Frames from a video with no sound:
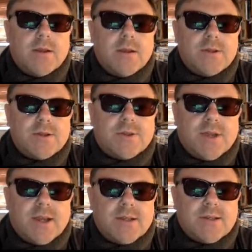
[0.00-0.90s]
so
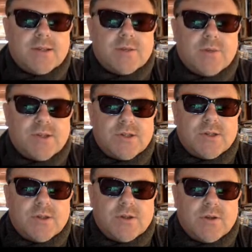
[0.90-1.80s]
that is the
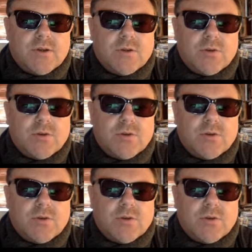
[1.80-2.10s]
question